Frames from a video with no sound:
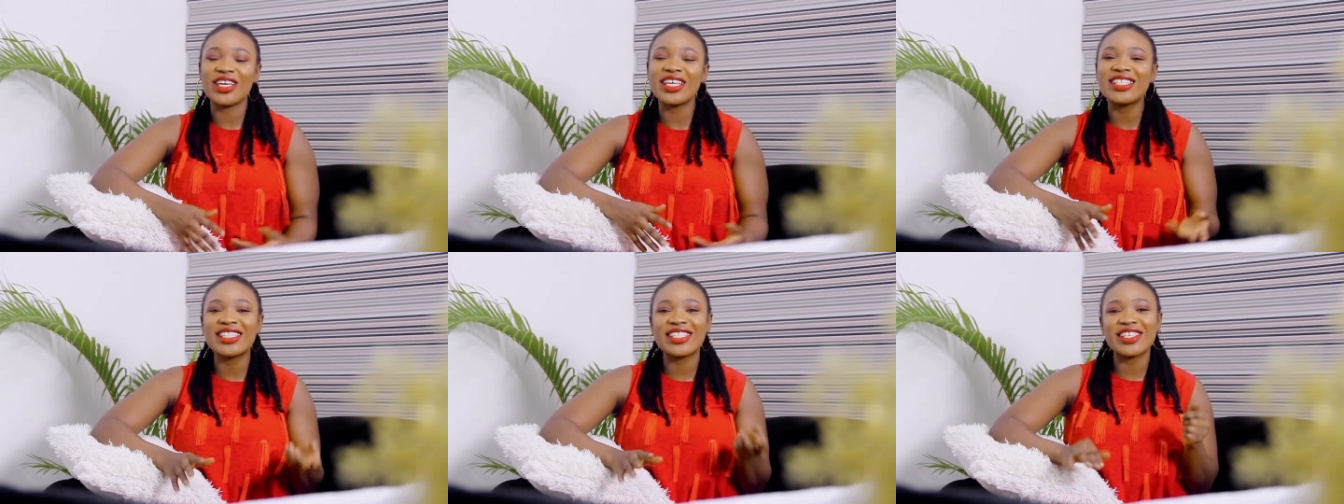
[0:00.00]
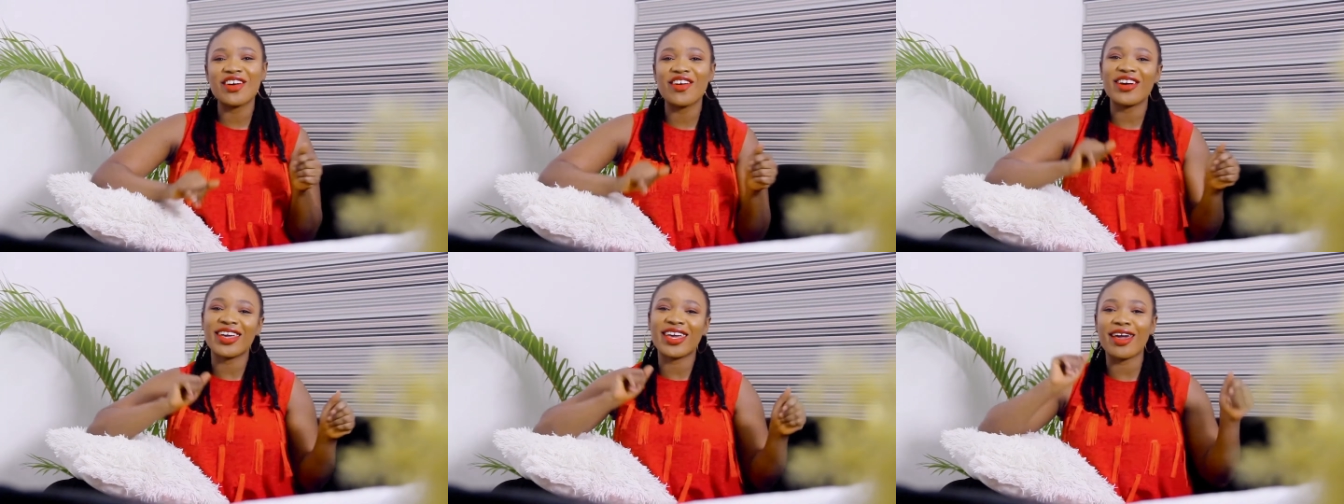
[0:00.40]
It's
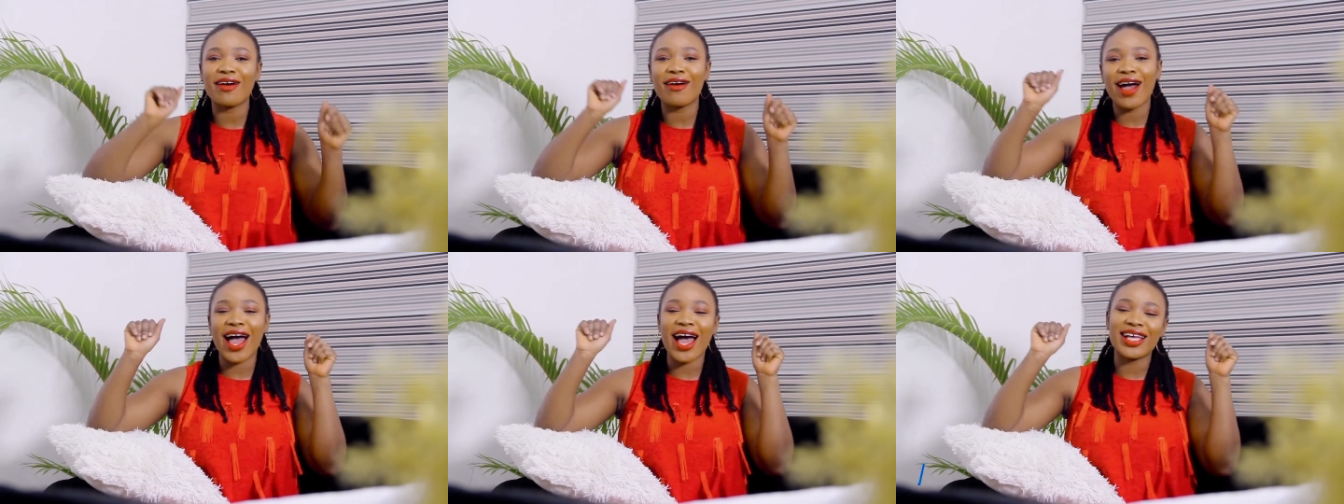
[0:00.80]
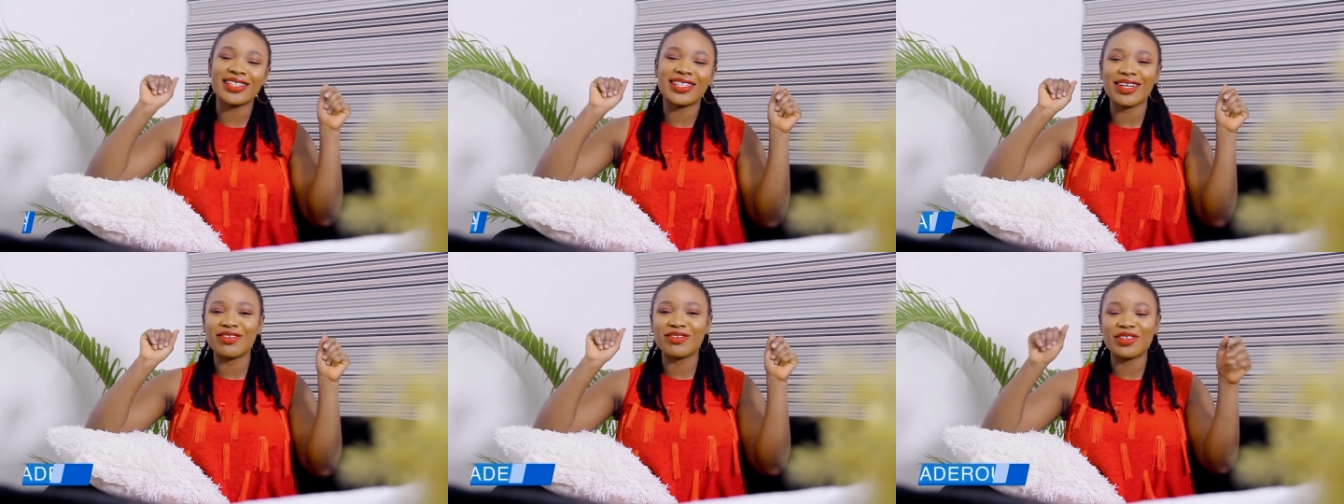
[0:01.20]
your girl
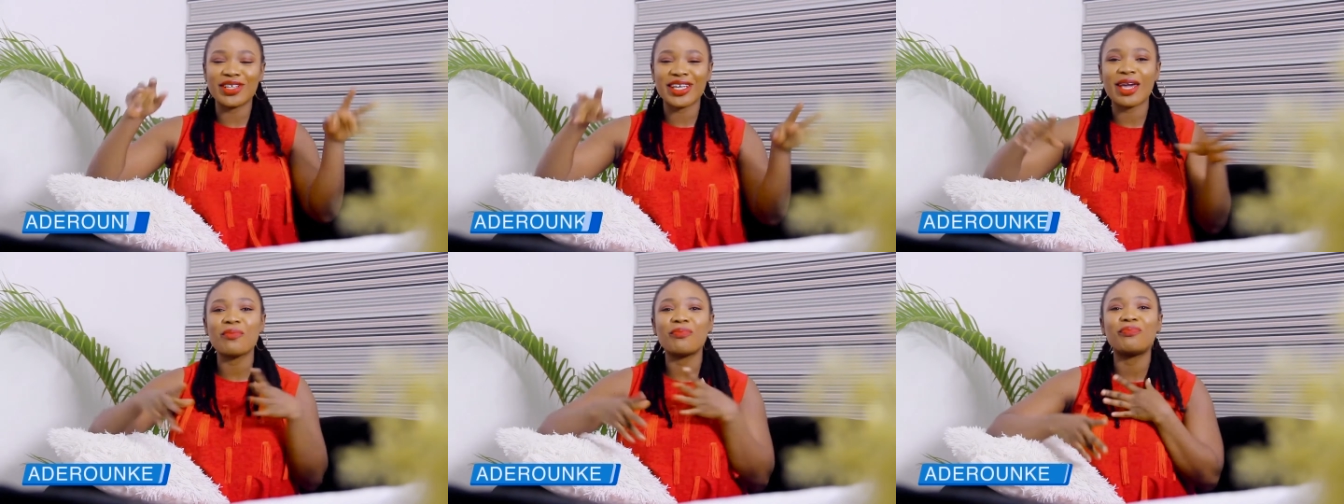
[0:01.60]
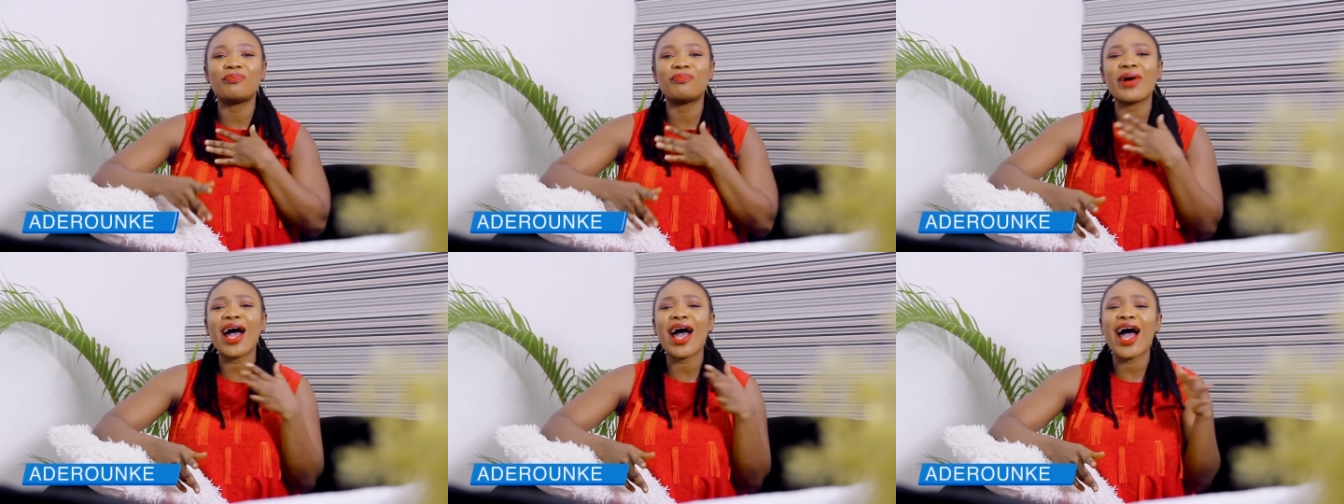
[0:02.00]
Adewunke
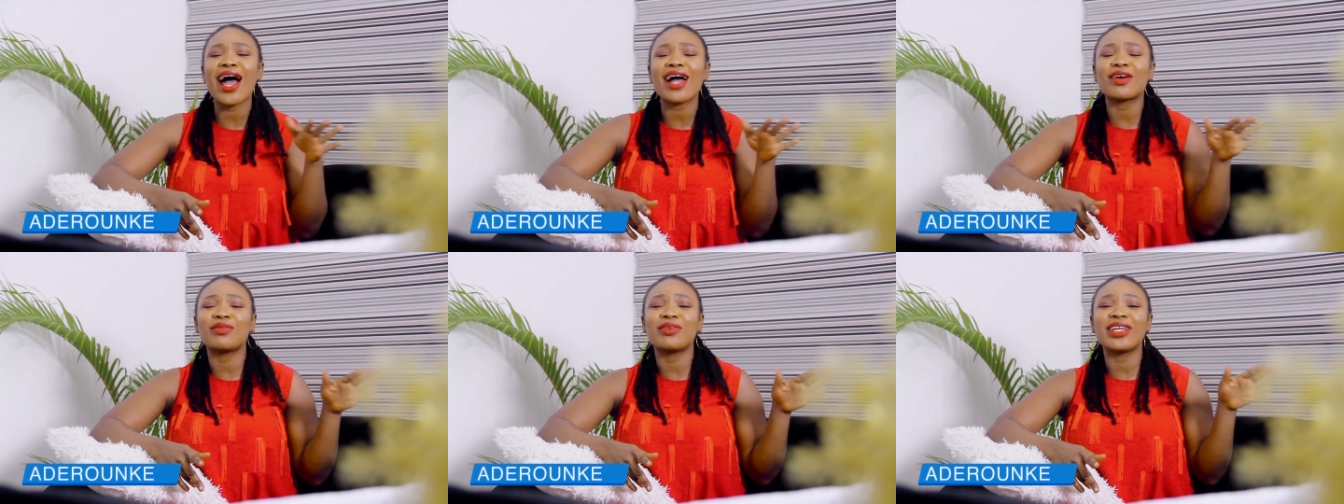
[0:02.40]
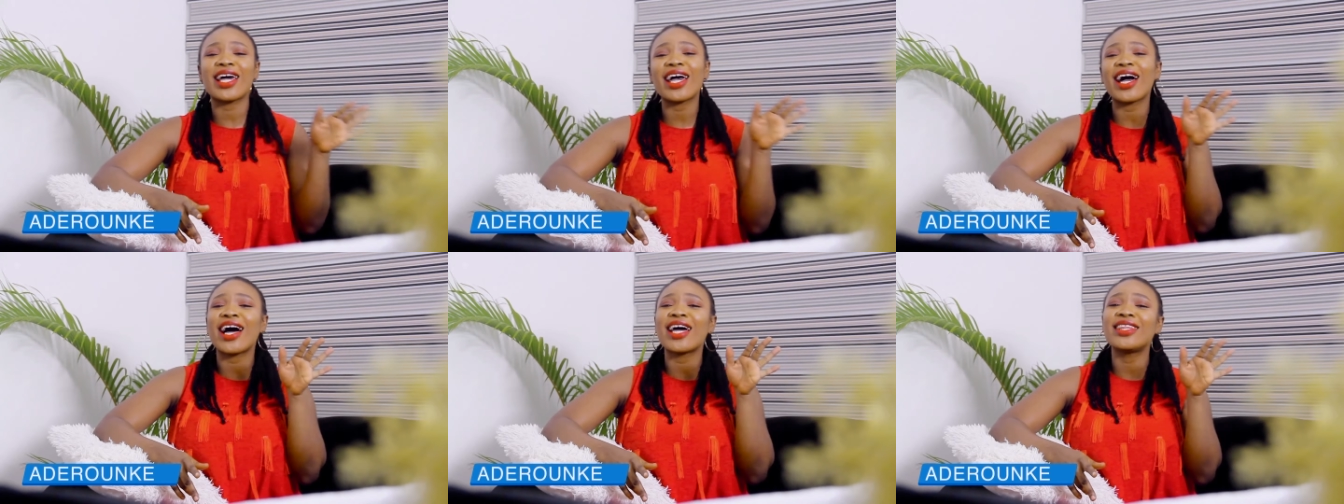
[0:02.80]
back with
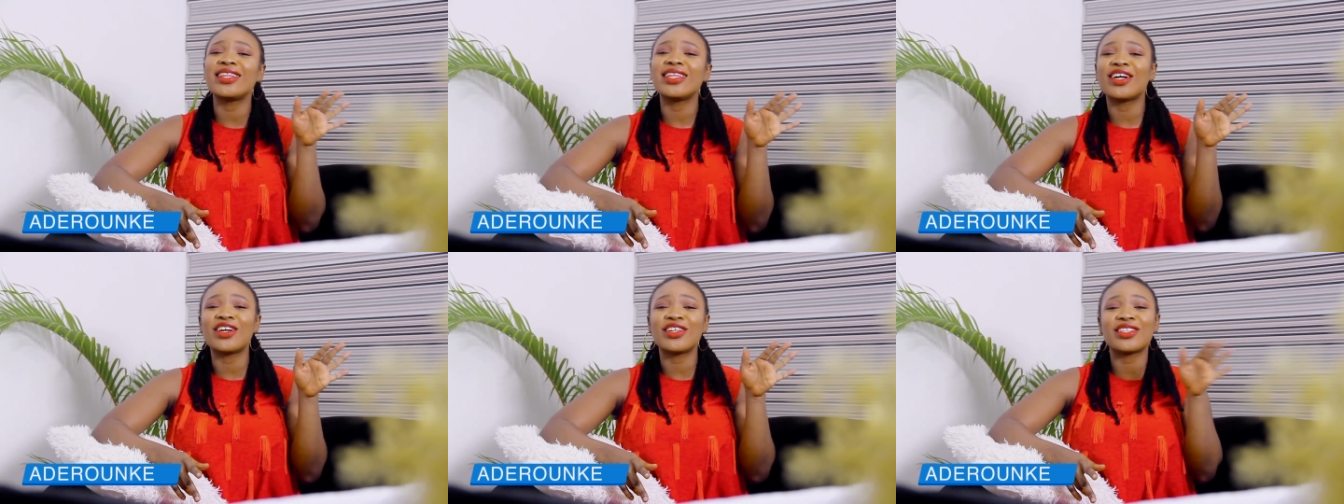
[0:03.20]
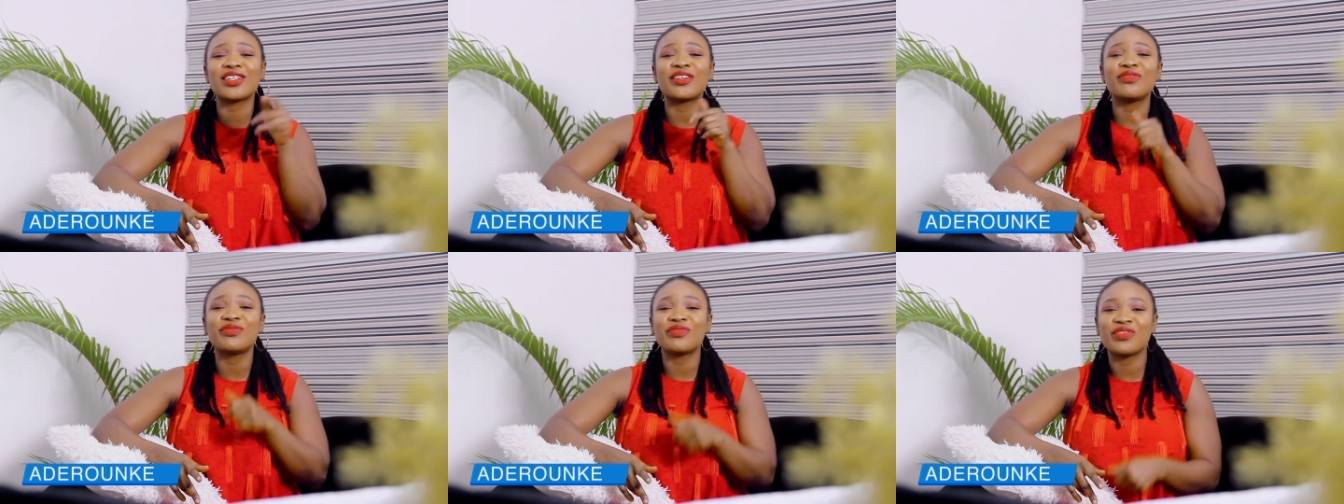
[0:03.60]

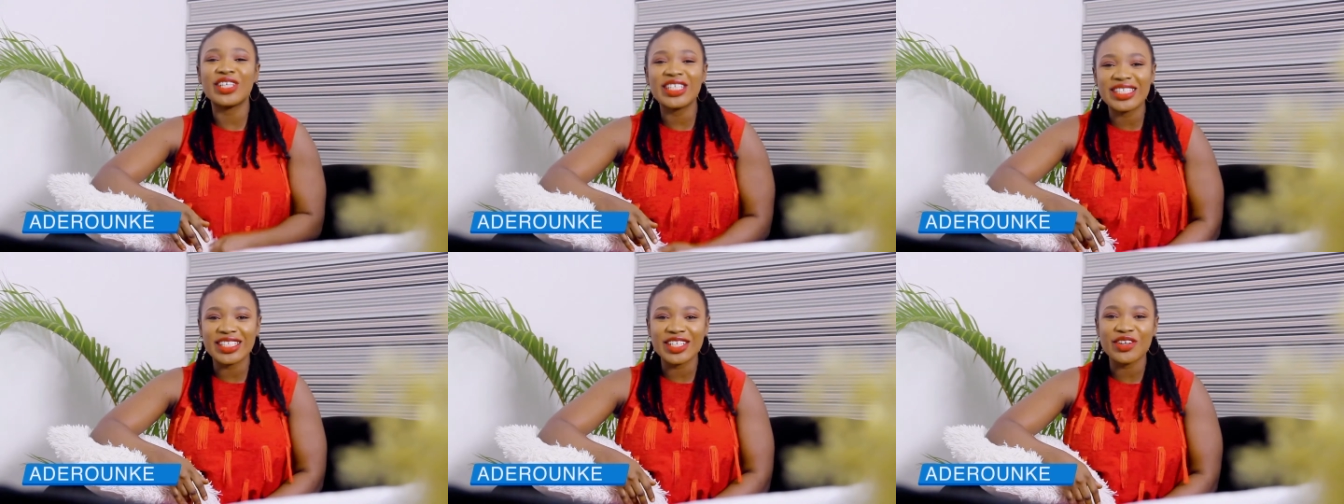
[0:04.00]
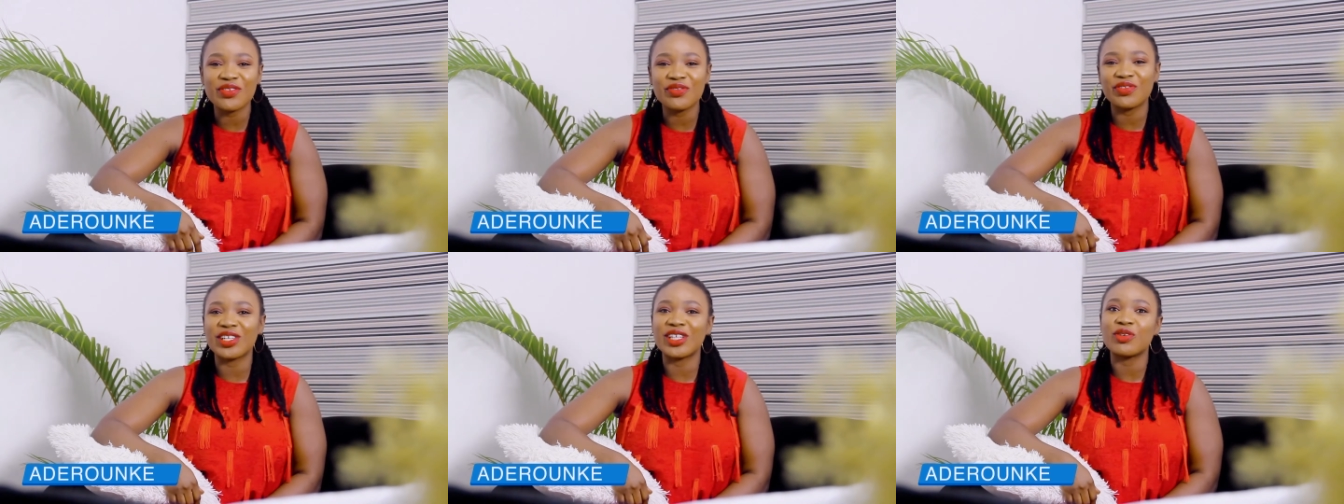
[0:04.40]
another video
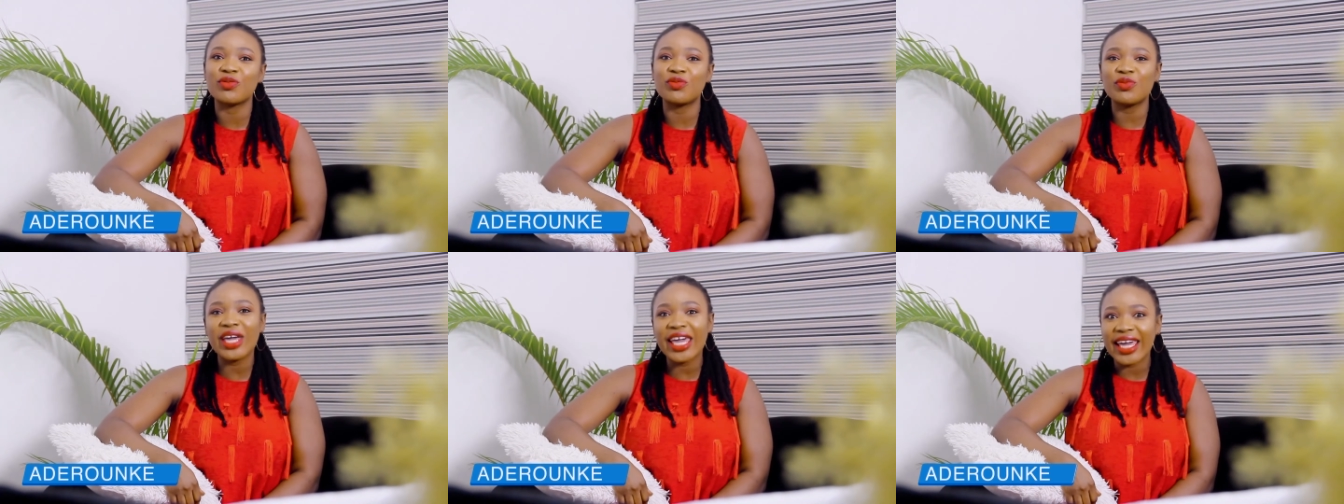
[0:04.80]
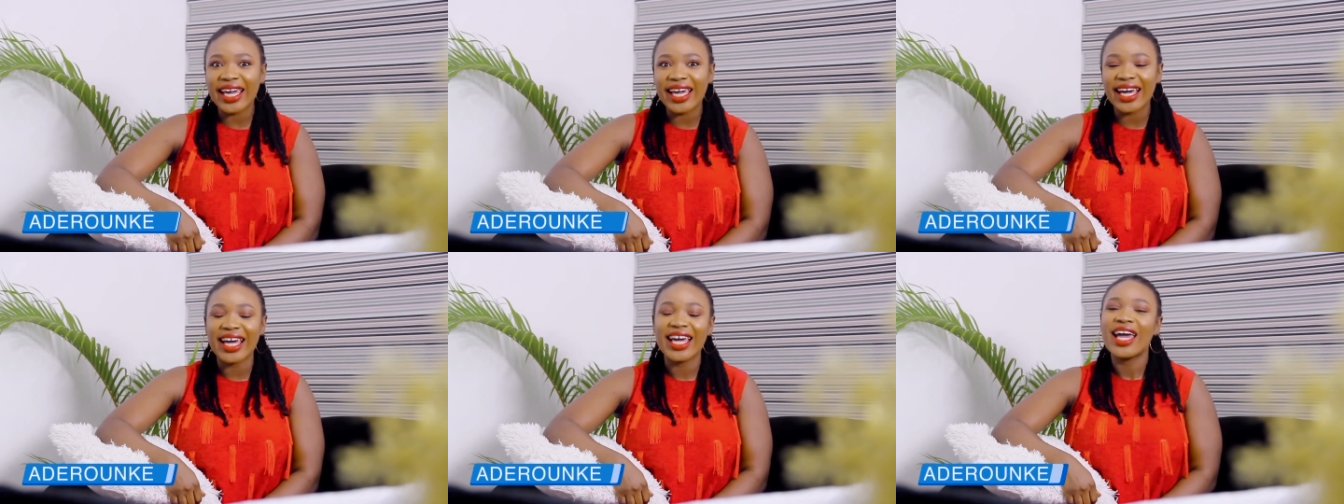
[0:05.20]
for the
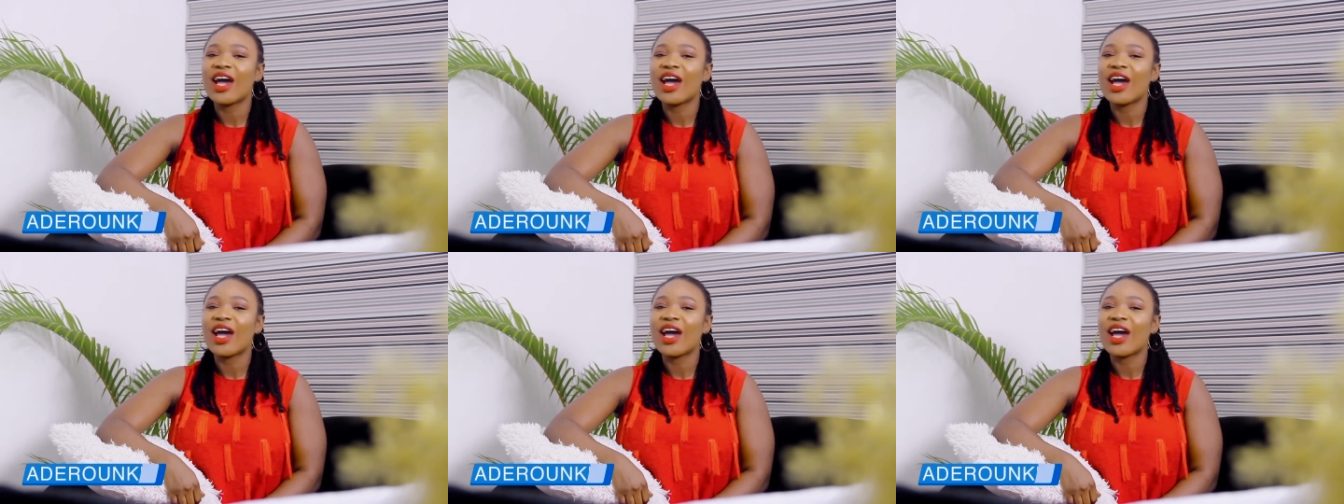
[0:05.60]
week.